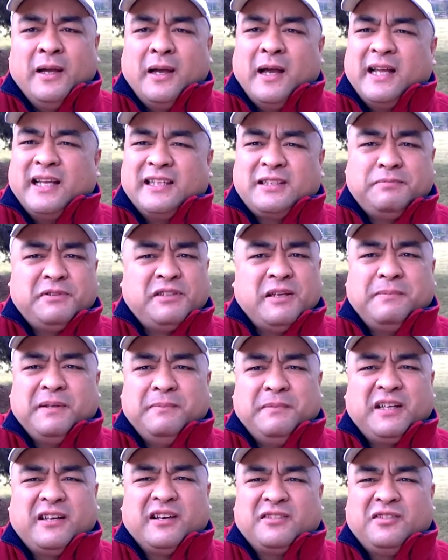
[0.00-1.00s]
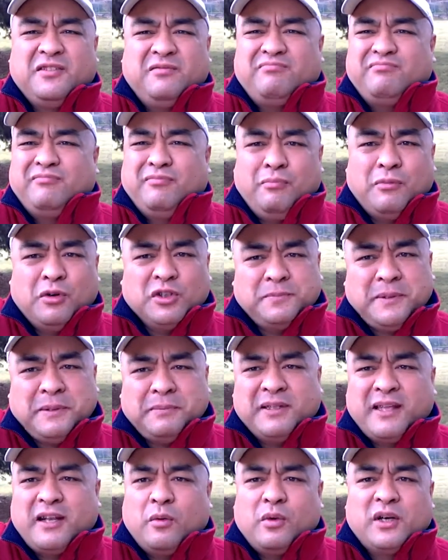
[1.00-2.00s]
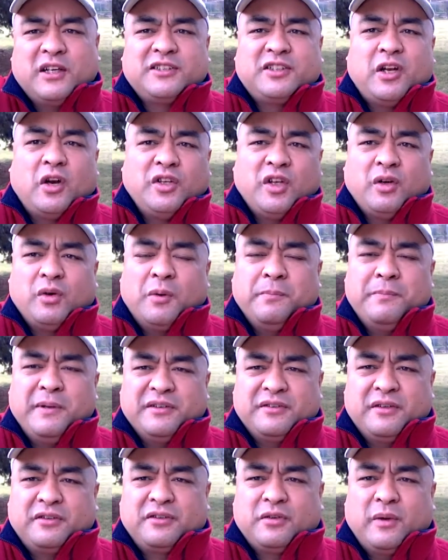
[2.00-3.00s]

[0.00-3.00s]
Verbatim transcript: uh, simply because most people they don't want to start their own business.